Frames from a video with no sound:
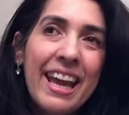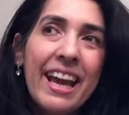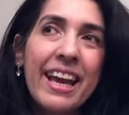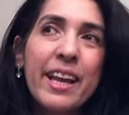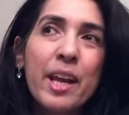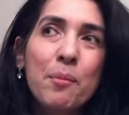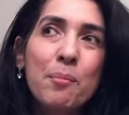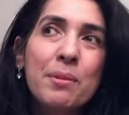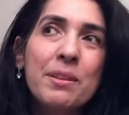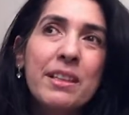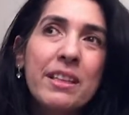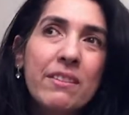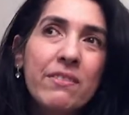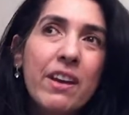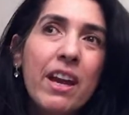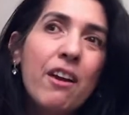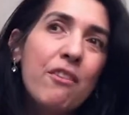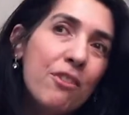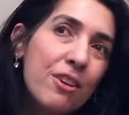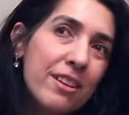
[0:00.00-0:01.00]
And I
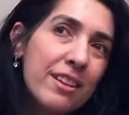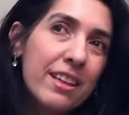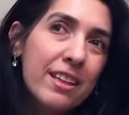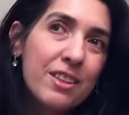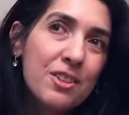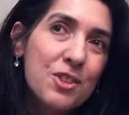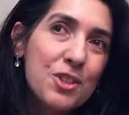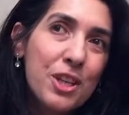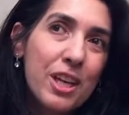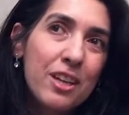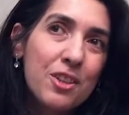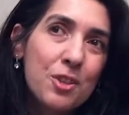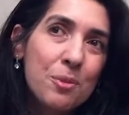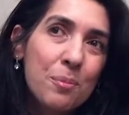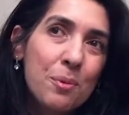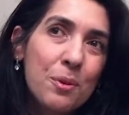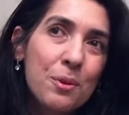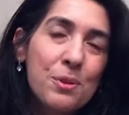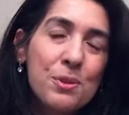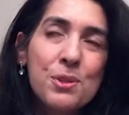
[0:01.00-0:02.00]
believe everything is
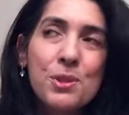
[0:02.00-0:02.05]
changeable.